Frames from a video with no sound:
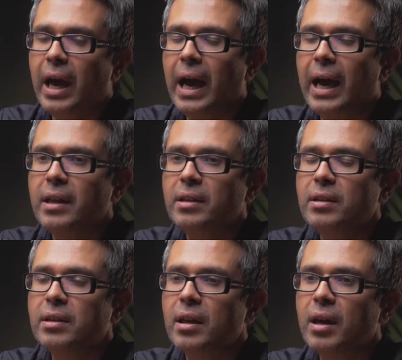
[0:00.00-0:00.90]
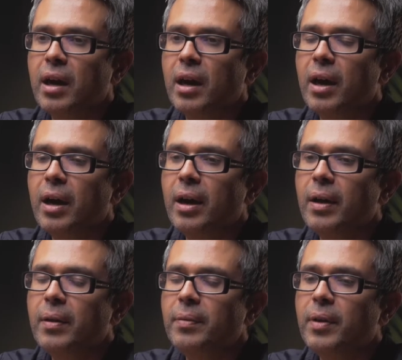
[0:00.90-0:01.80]
And the
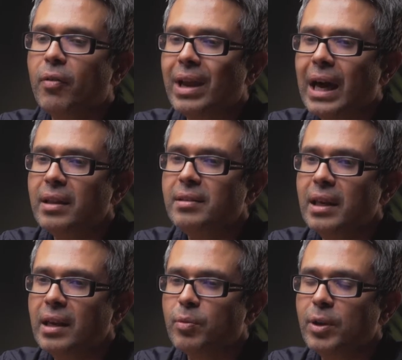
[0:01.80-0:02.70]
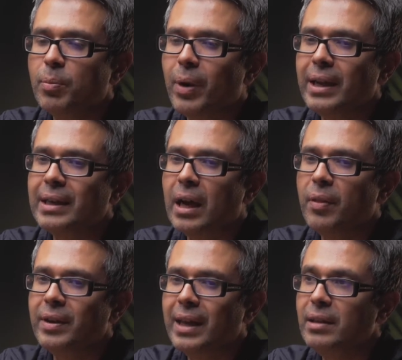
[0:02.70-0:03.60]
reality is, when you break down
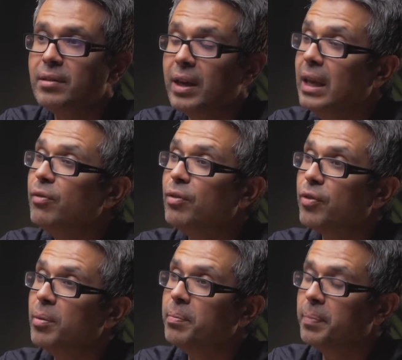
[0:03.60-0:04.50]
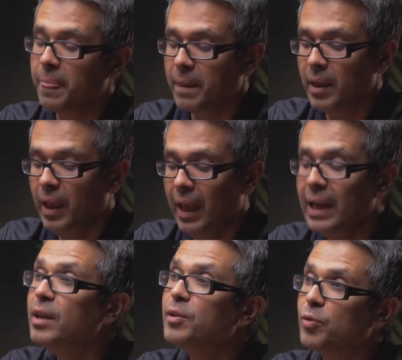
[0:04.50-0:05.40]
the data, even from
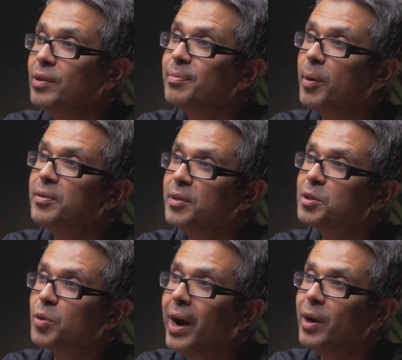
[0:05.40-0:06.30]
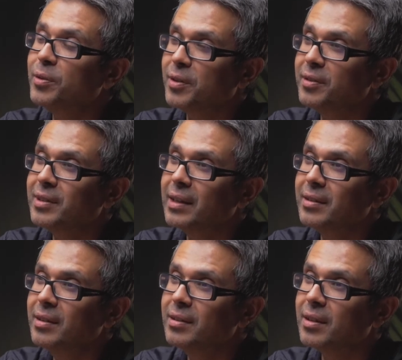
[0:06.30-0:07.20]
industry-sponsored trials on
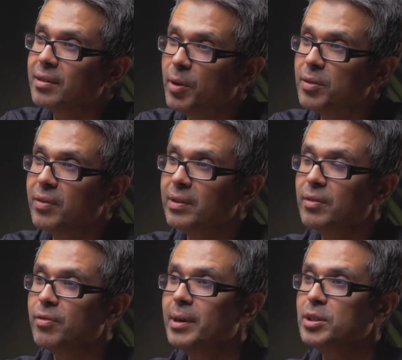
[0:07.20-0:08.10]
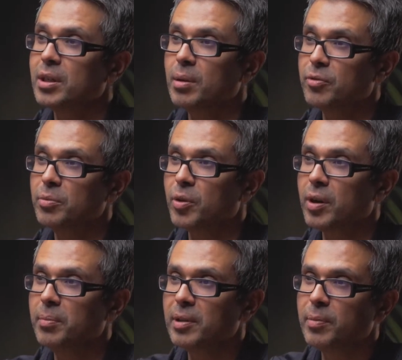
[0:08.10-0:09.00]
statins, because most of this information comes from drug
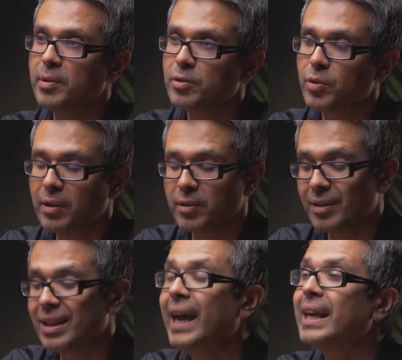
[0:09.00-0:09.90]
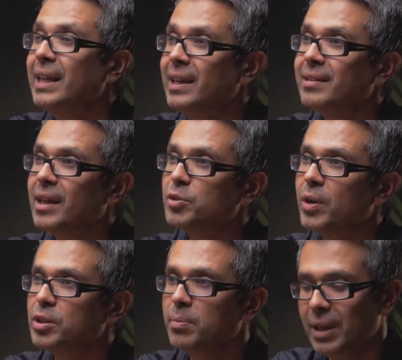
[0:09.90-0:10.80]
company-sponsored trials, so it's likely an
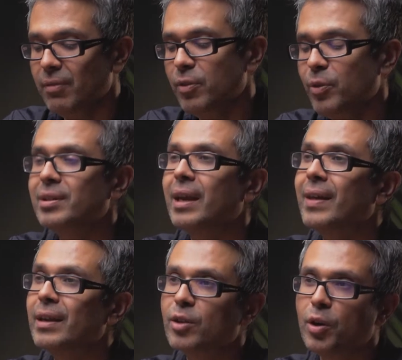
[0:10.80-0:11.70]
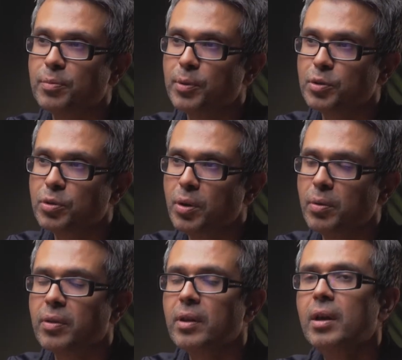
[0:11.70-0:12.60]
exaggeration, but even if we take that as gospel truth,